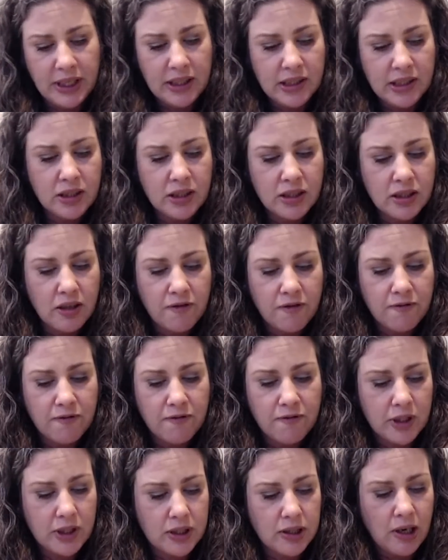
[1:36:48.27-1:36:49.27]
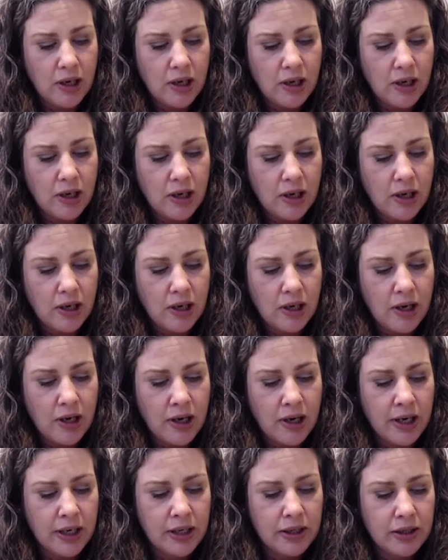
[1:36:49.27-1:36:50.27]
This is the first line
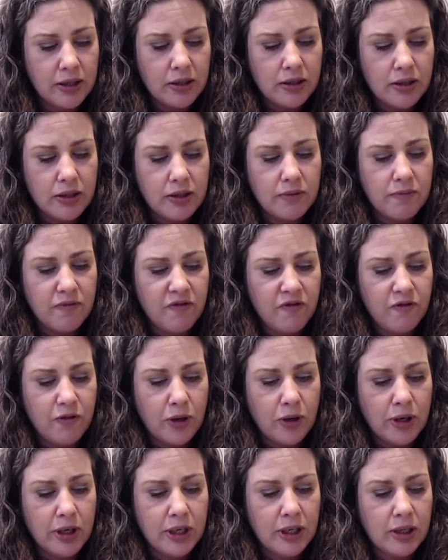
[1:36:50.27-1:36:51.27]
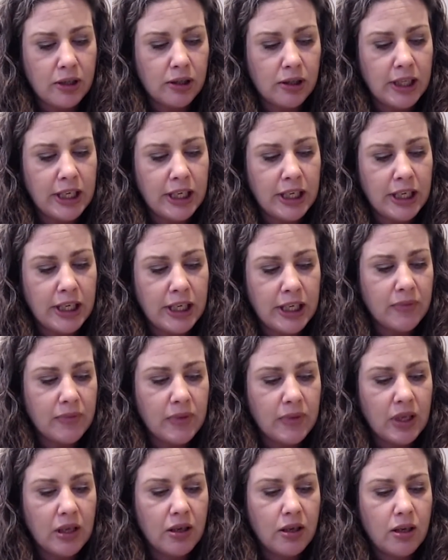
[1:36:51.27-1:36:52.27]
vertically.
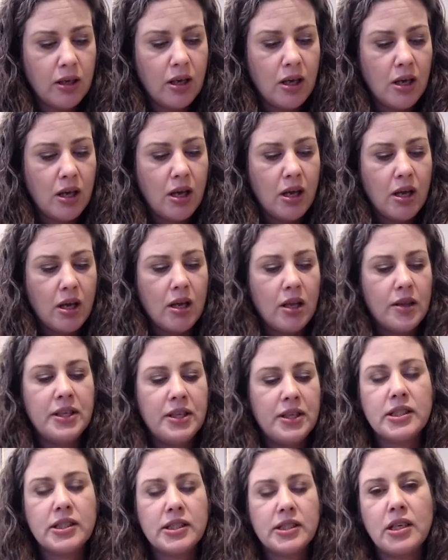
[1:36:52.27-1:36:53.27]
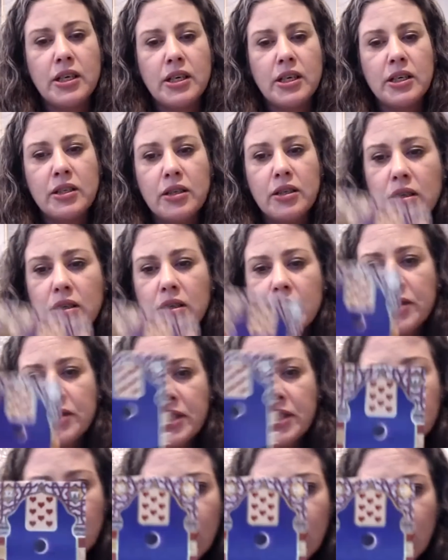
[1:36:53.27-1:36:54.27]
The sun, the
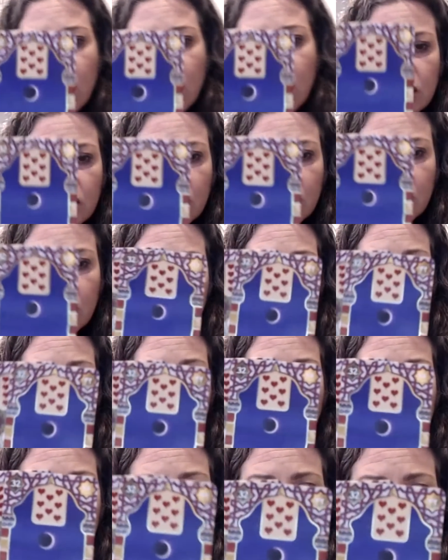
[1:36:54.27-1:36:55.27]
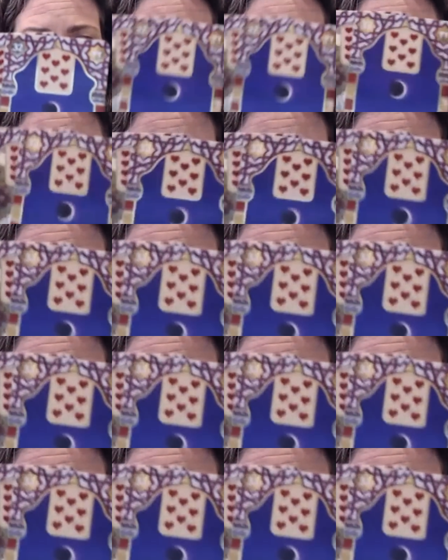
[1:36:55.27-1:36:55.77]
dog, the moon.